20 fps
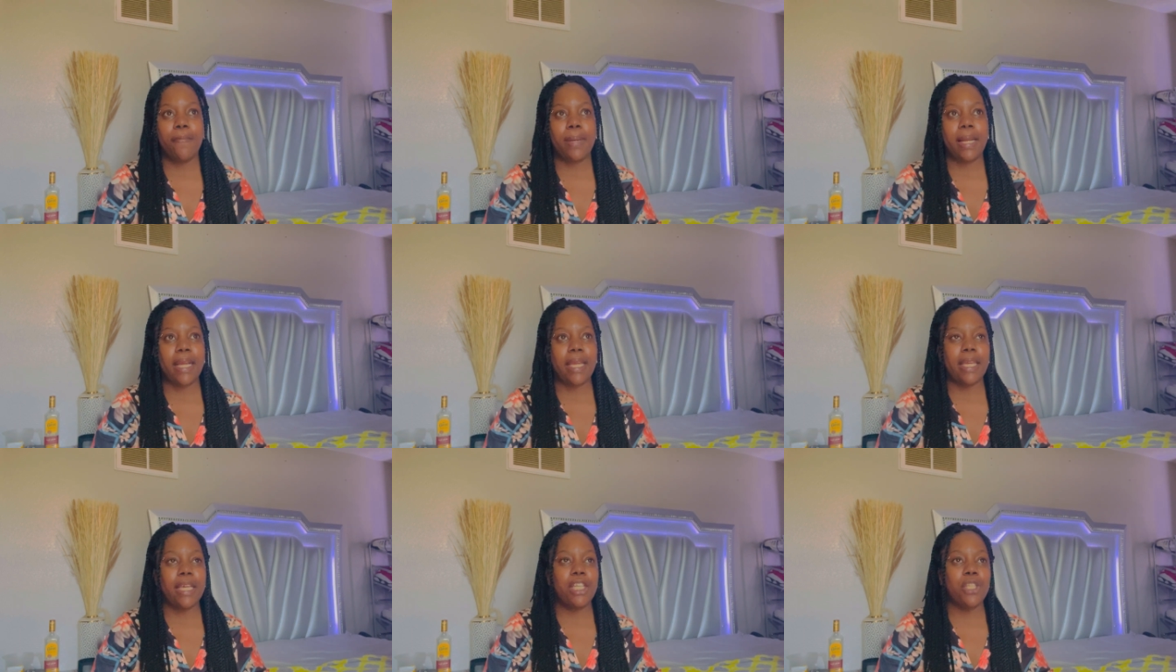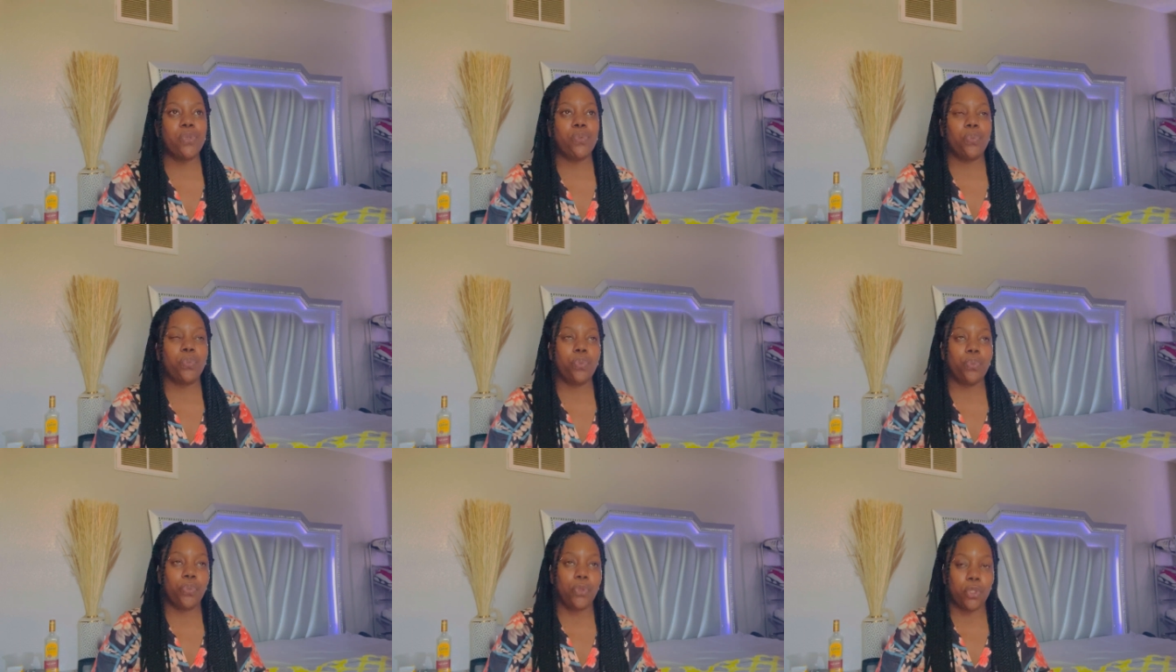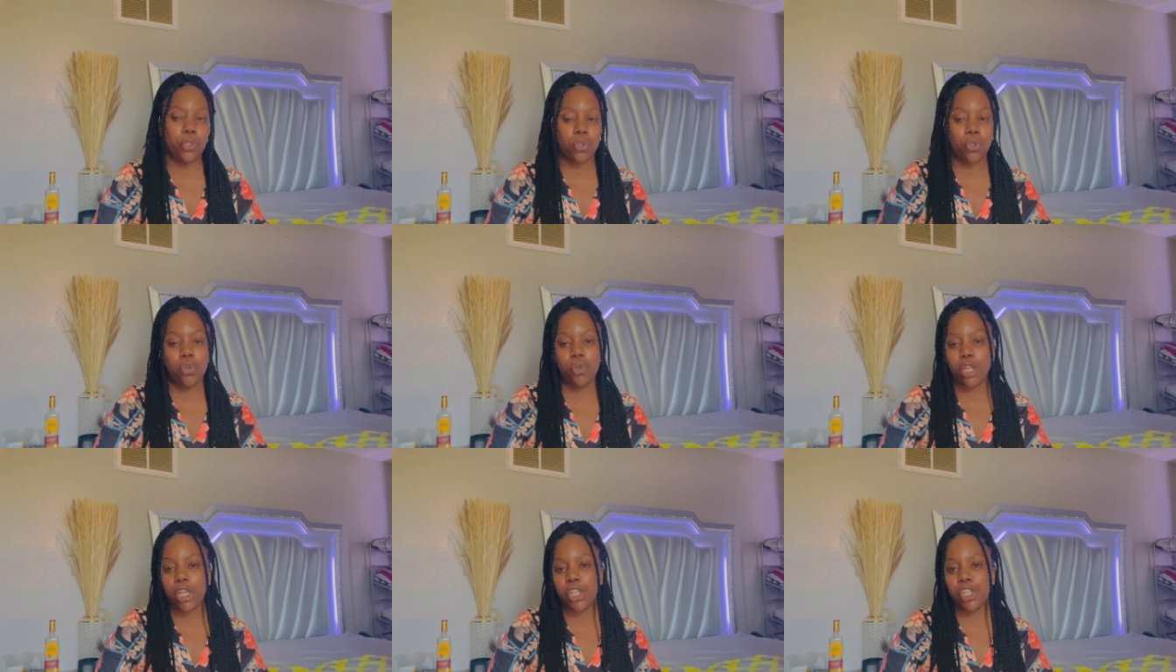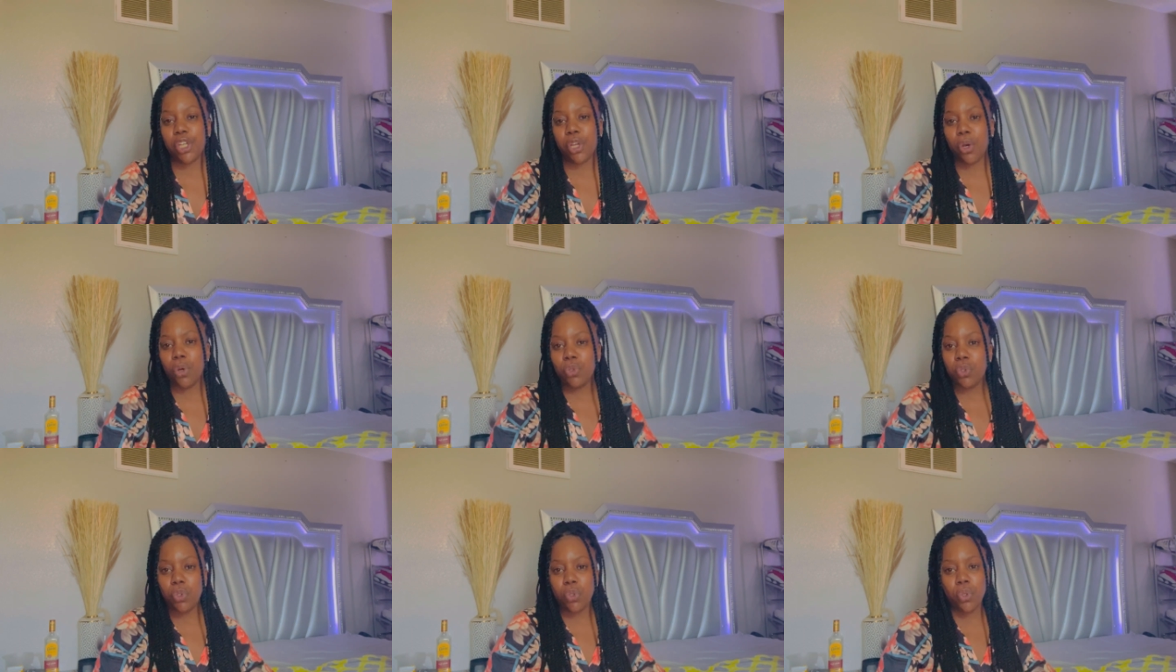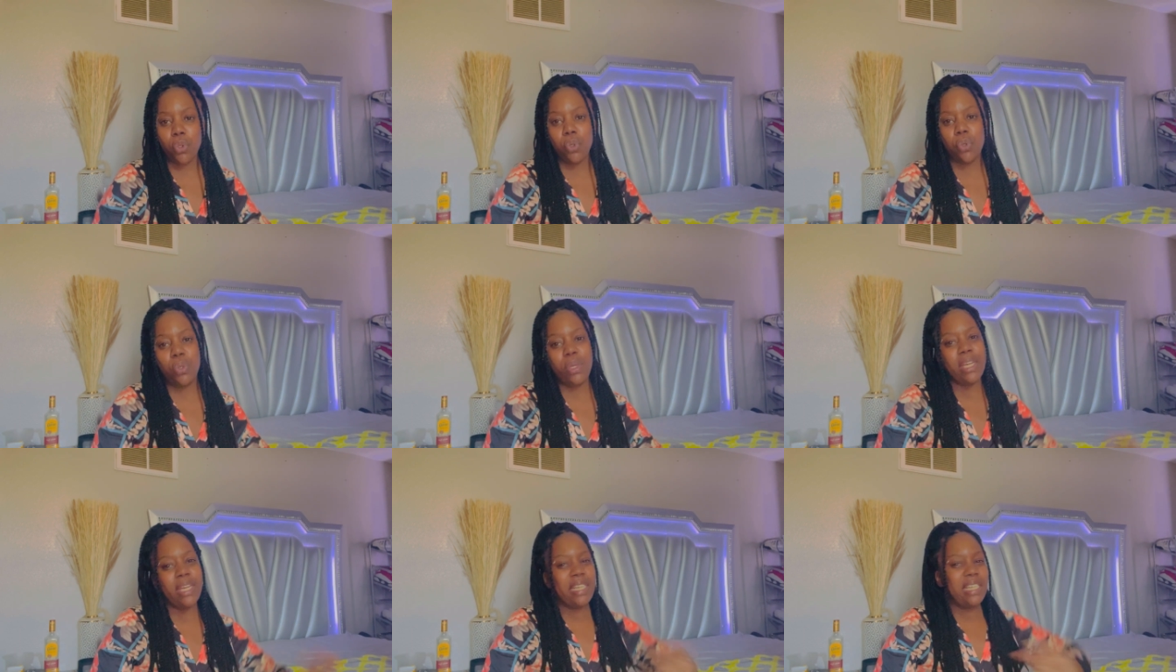But I guess the school that she go to,